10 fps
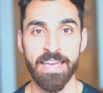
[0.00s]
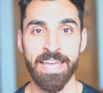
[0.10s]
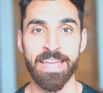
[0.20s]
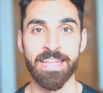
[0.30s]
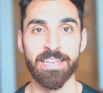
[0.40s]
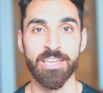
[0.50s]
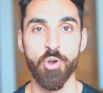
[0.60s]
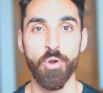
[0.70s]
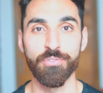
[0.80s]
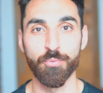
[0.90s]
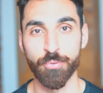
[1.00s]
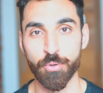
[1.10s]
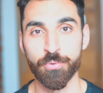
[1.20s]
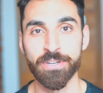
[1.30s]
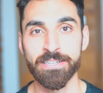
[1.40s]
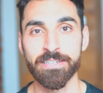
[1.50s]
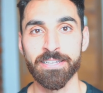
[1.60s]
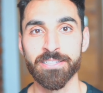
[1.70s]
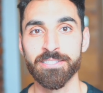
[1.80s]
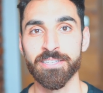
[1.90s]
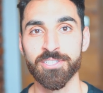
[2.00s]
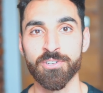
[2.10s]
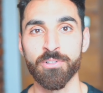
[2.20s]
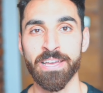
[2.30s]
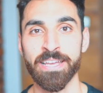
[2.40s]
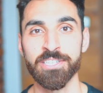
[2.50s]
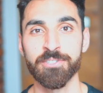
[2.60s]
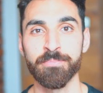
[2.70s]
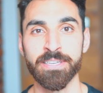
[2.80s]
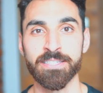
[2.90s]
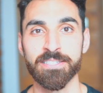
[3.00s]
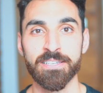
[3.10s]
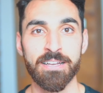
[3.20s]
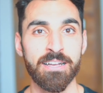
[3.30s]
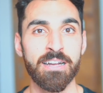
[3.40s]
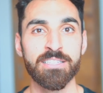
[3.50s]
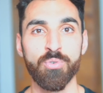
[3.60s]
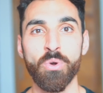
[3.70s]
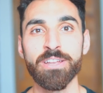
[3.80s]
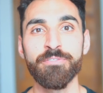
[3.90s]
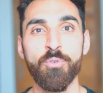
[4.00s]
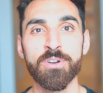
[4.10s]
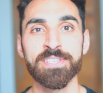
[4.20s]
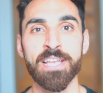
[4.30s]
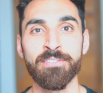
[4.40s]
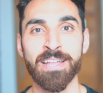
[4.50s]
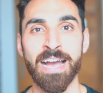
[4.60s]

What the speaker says: And going through puberty in the digital age means 24/7